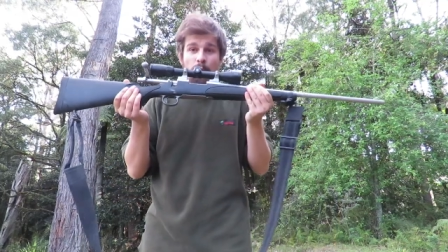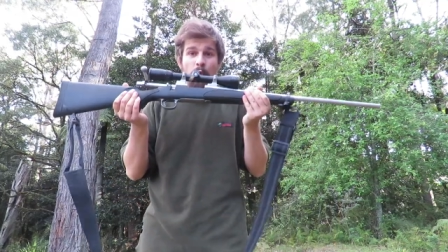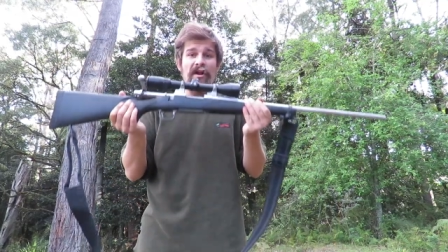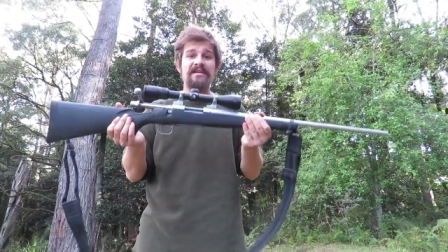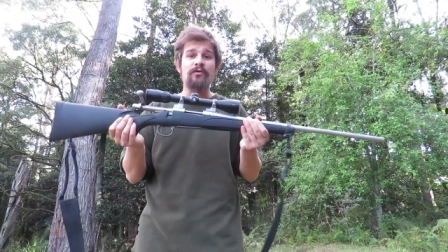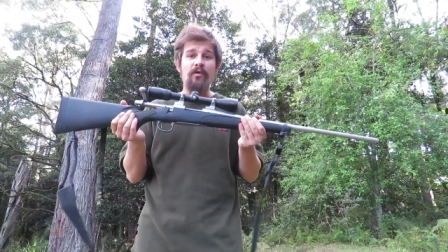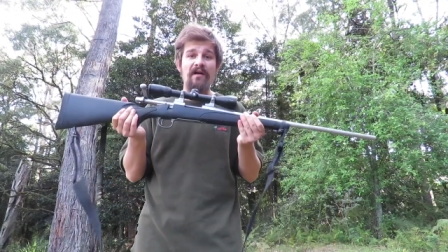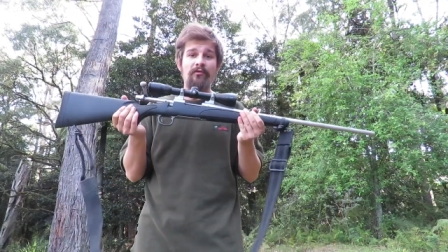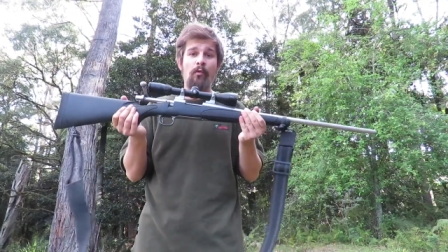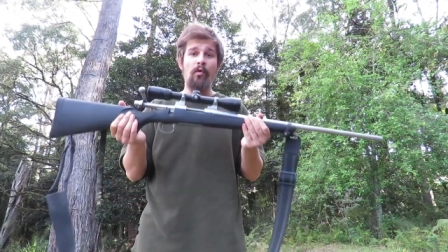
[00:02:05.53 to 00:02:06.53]
What is a
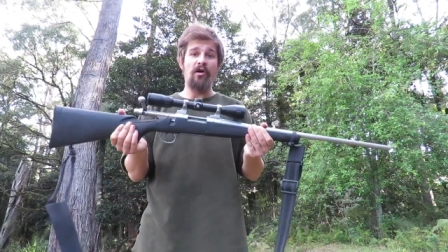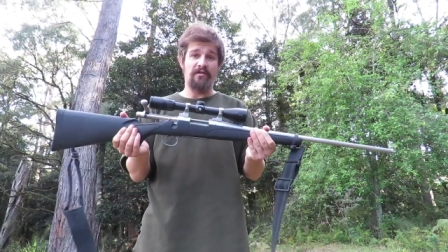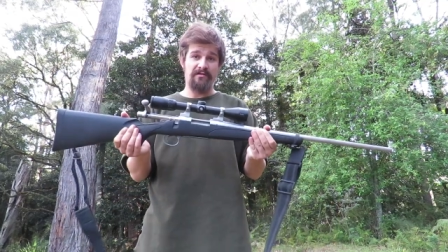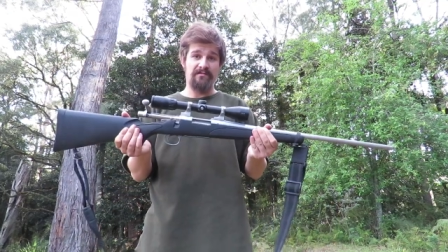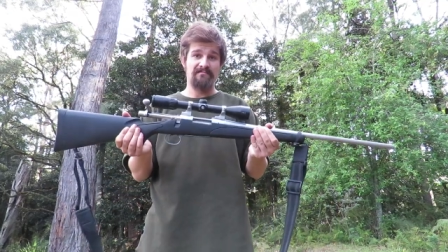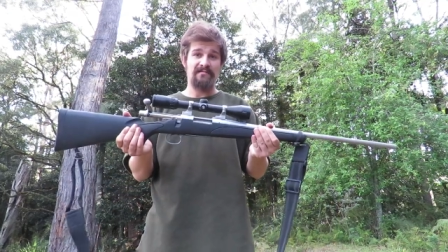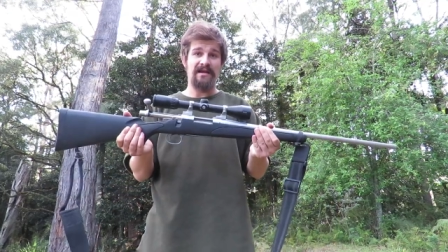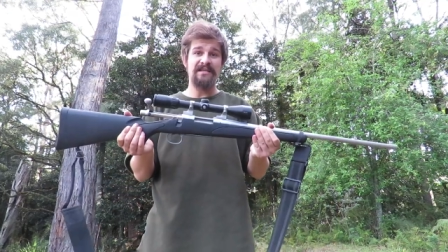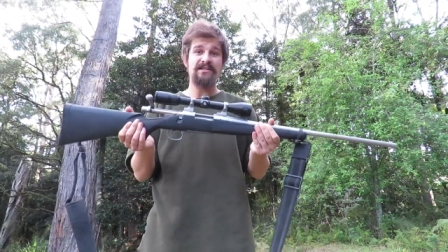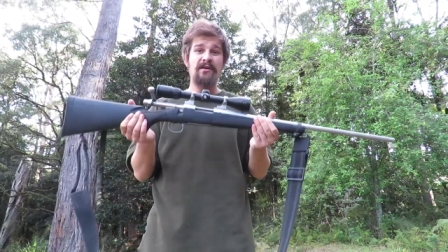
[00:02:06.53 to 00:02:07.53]
rifle worth
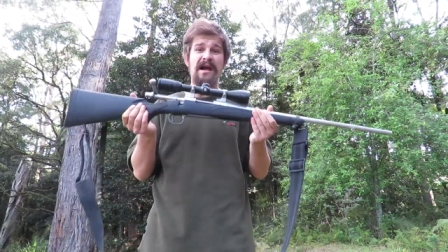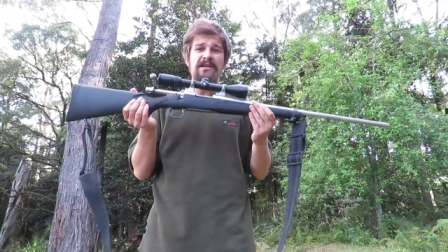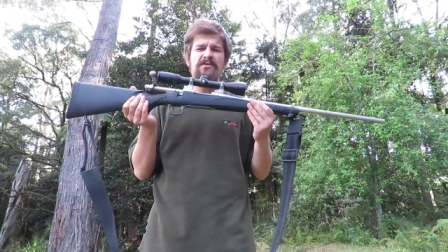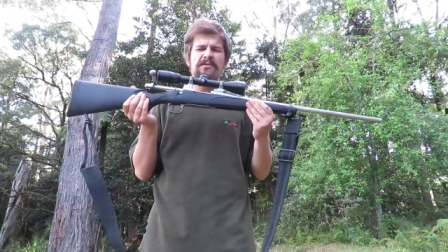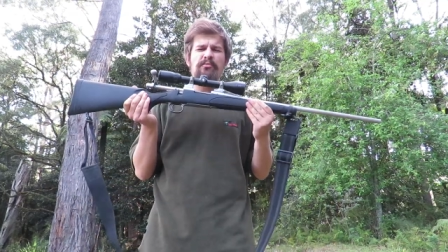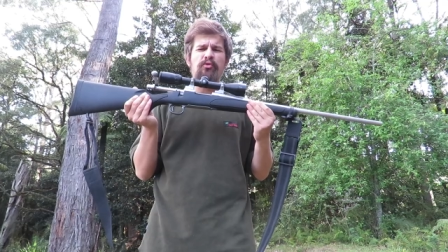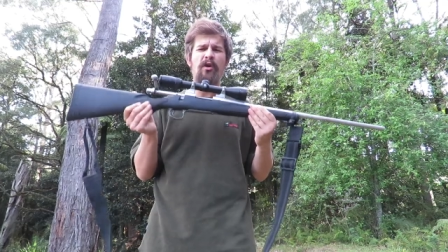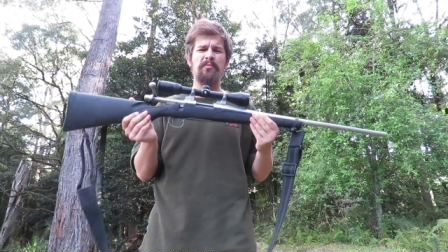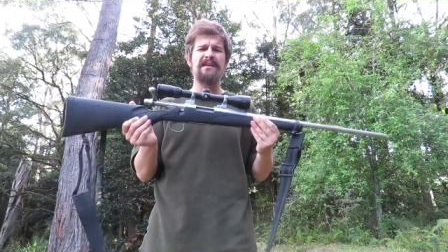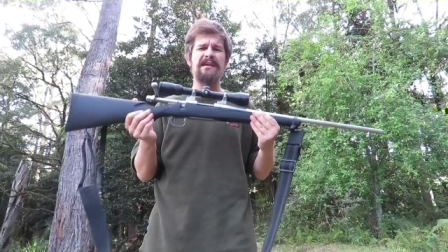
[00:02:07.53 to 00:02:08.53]
unless you know how to use it
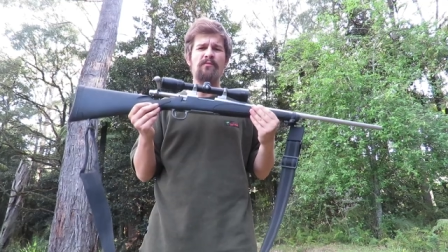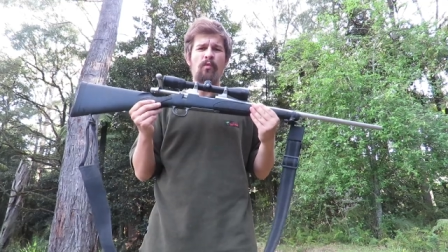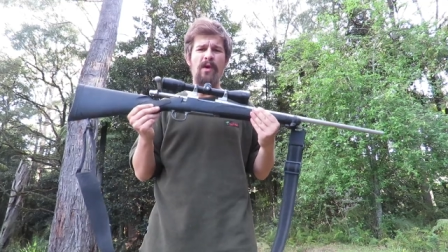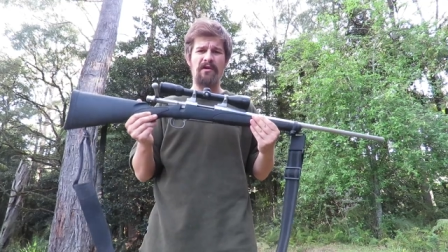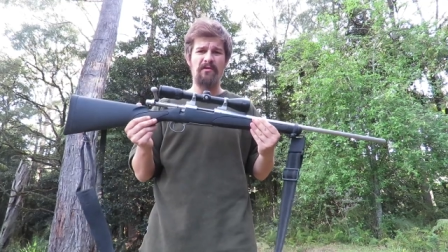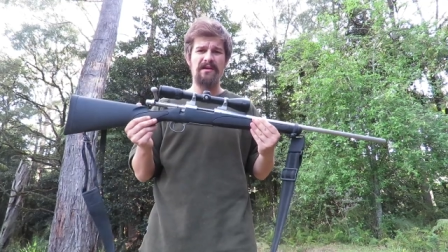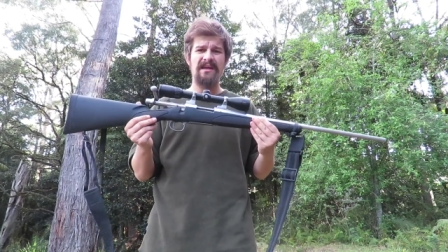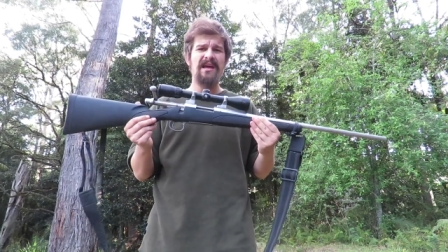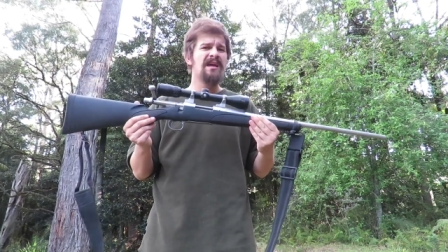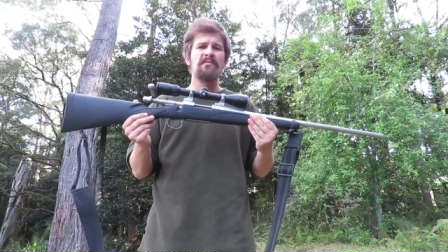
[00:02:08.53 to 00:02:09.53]
properly and well?
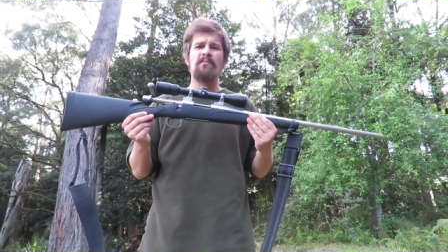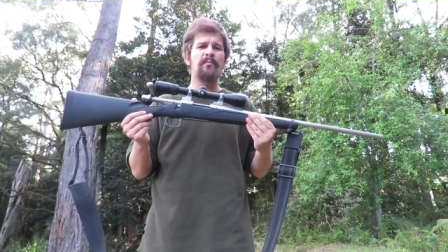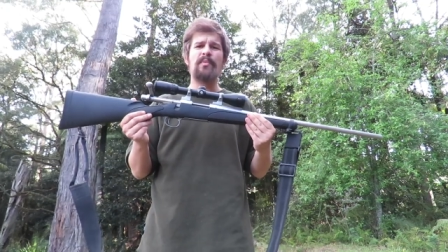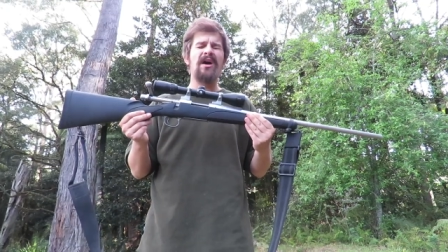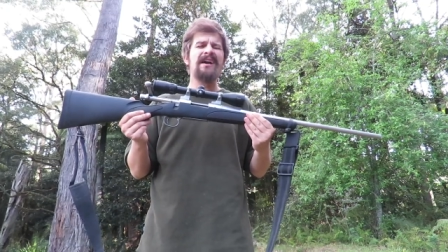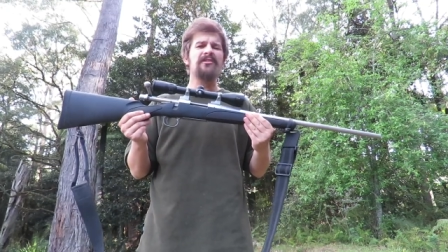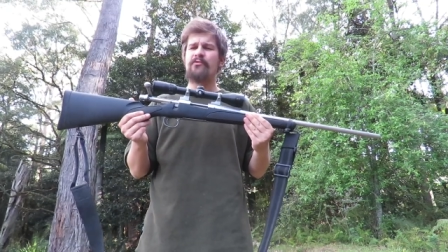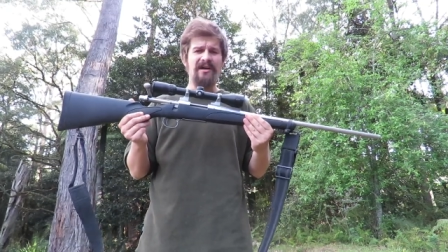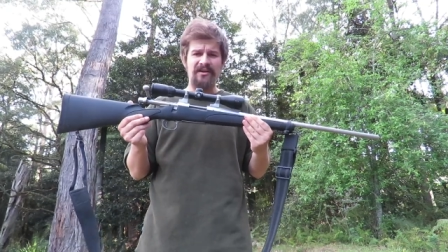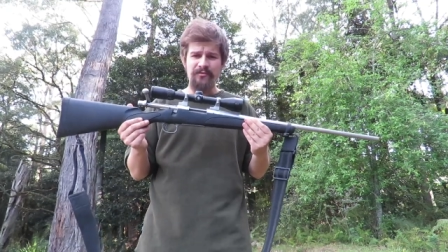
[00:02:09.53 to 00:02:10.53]
Buying a
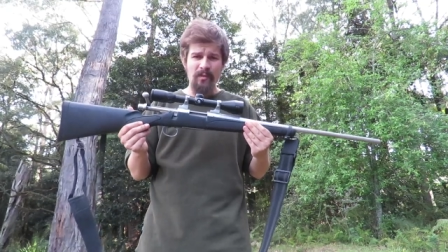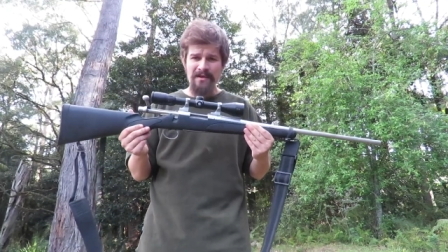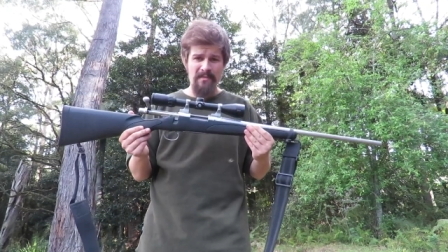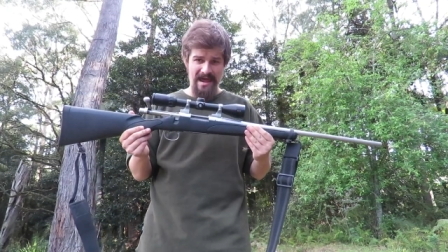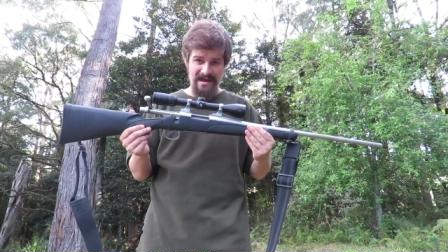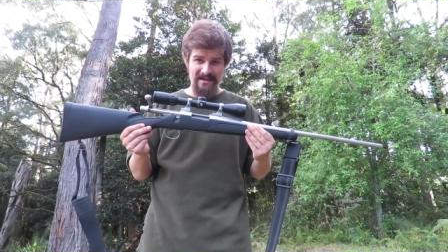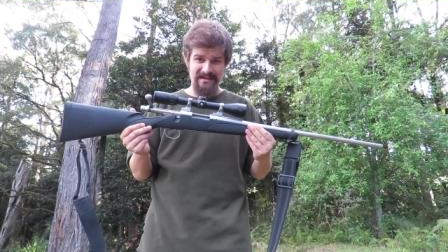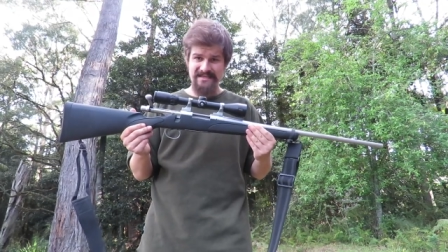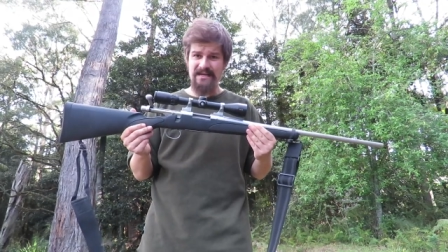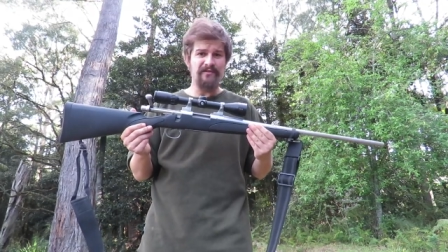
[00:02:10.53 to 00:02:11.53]
300 Win Mag
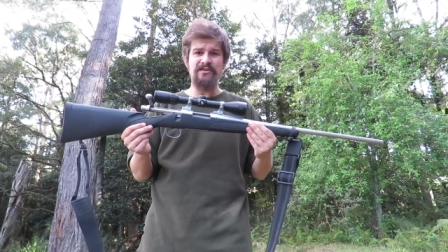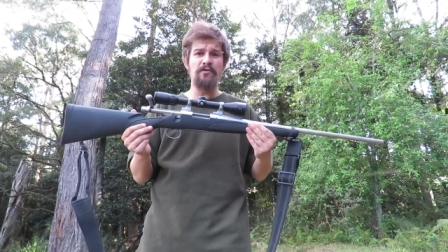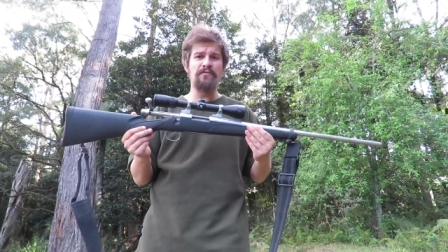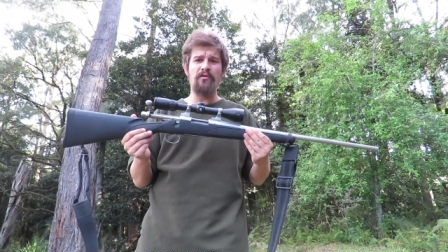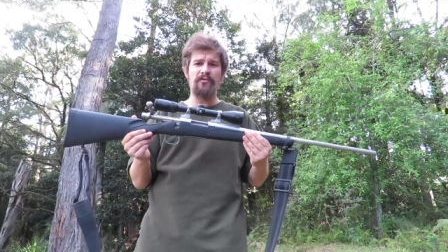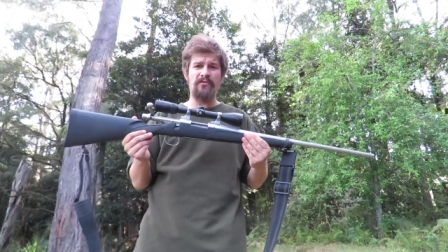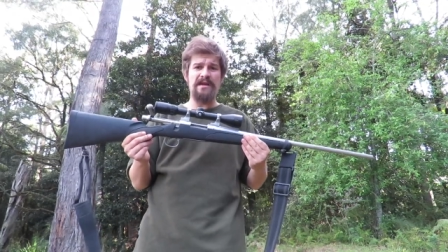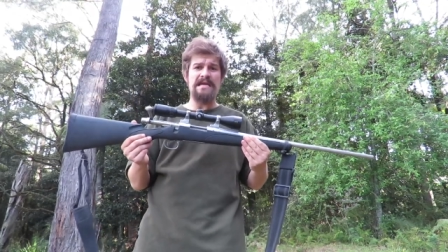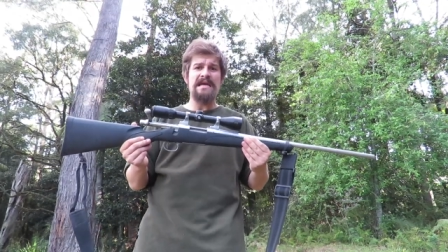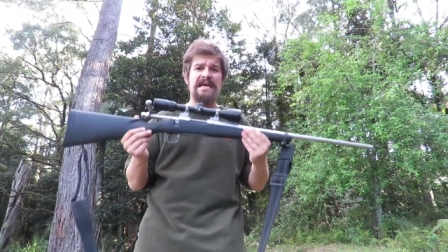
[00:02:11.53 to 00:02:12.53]
instead of a
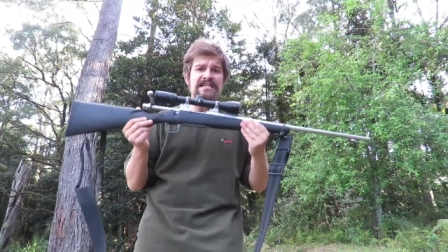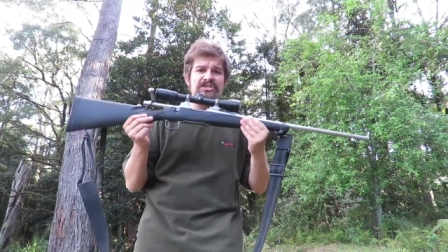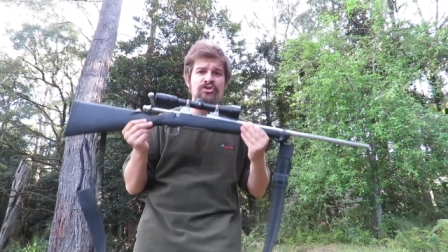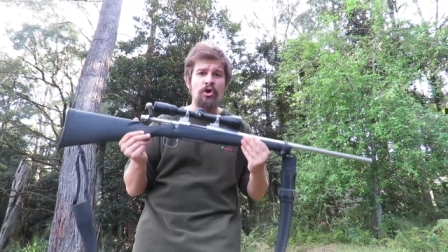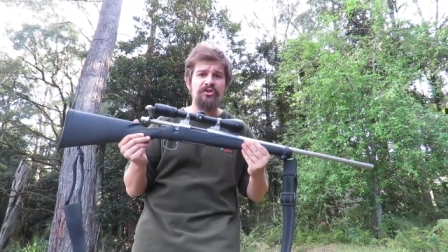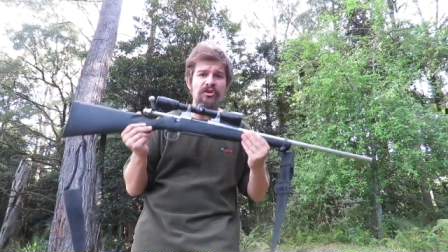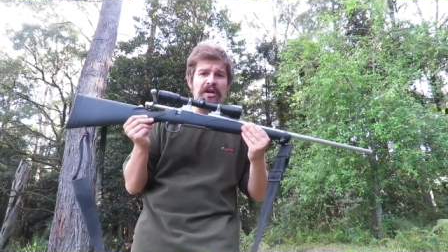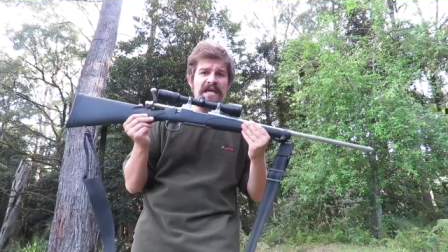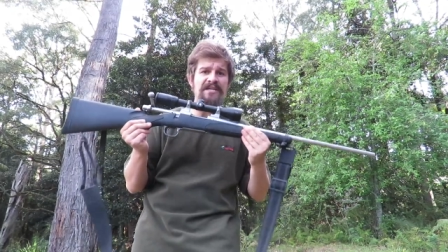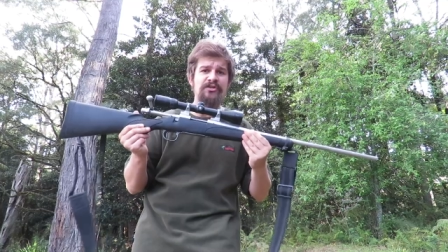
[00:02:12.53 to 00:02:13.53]
243 is not
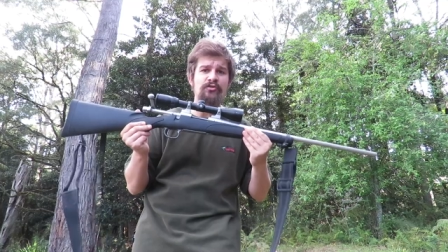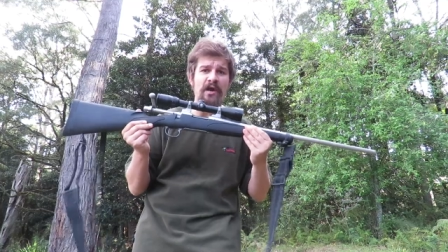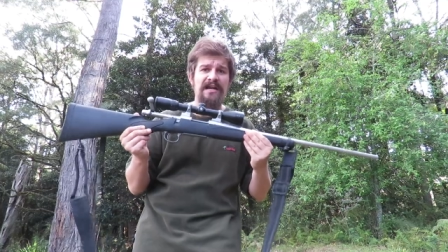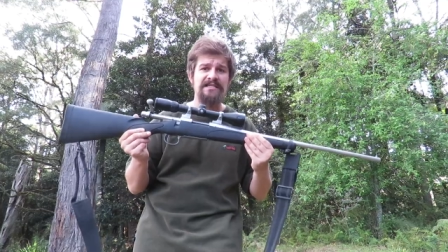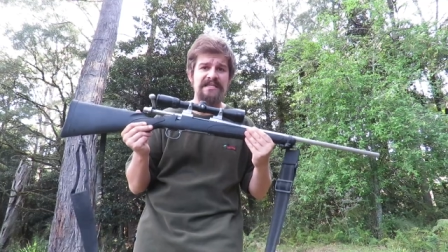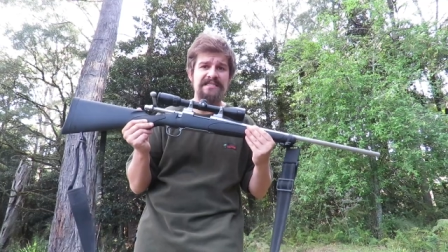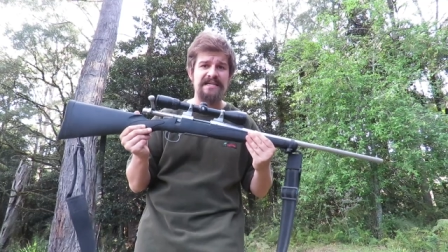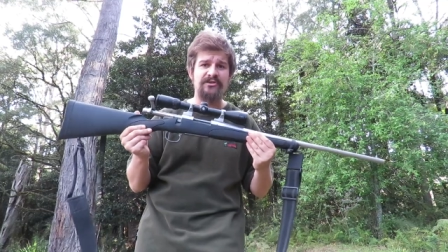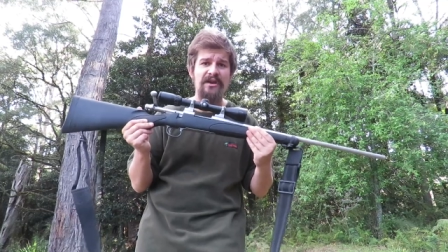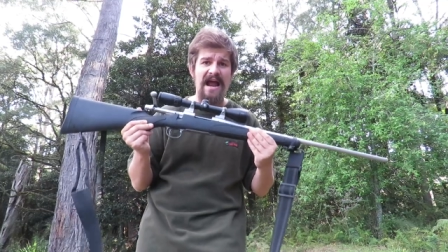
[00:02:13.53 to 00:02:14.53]
going to get you greater
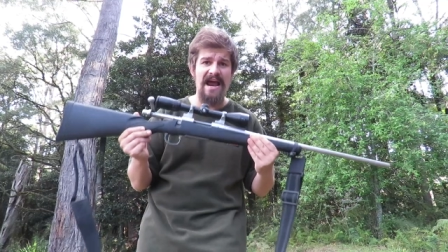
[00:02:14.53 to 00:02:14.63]
success on